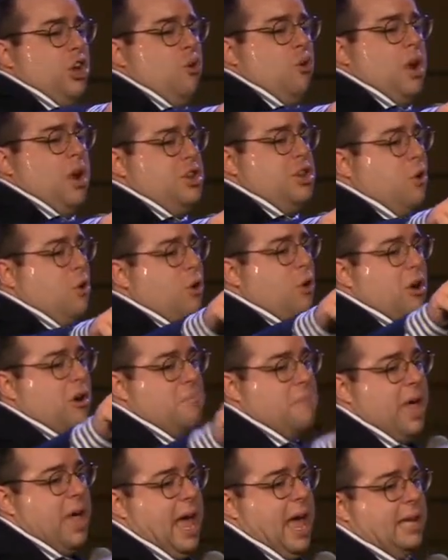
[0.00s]
when you were a
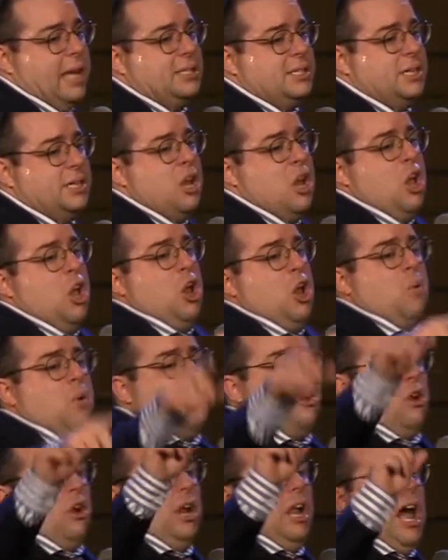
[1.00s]
mess. When
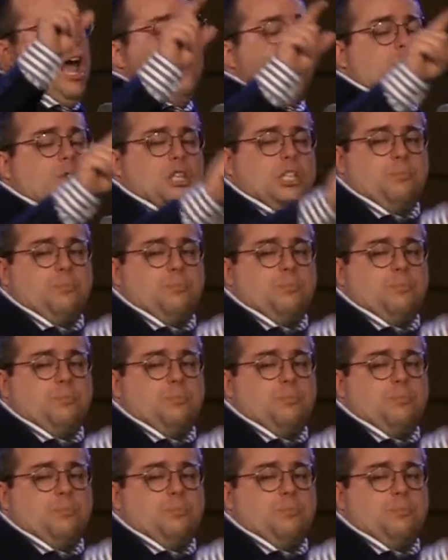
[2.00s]
your life was